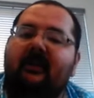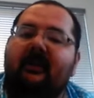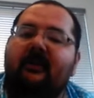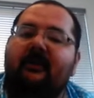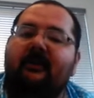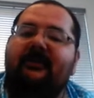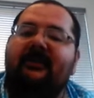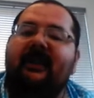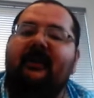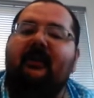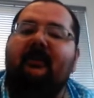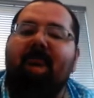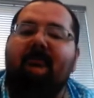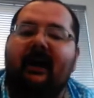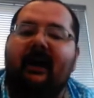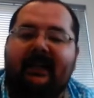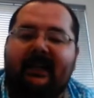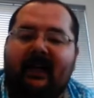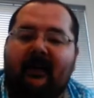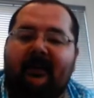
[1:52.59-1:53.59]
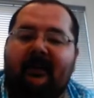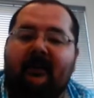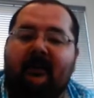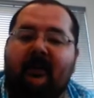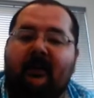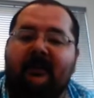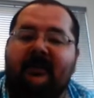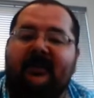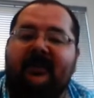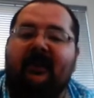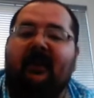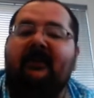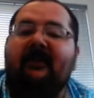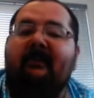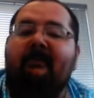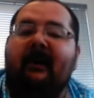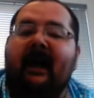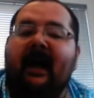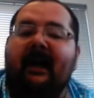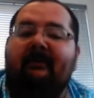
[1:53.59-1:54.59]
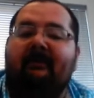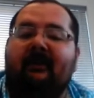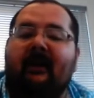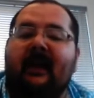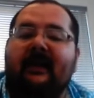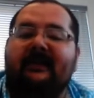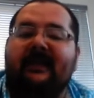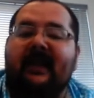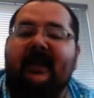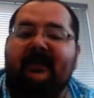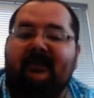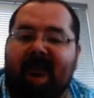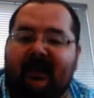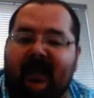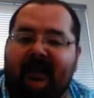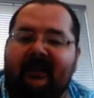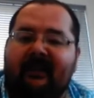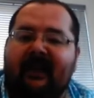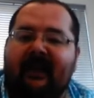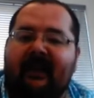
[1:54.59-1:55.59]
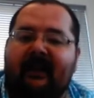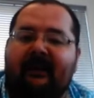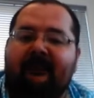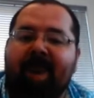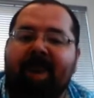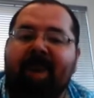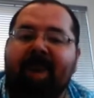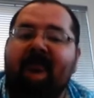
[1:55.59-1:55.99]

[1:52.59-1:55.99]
you'll see a little button down here called Start the Buying Process right there.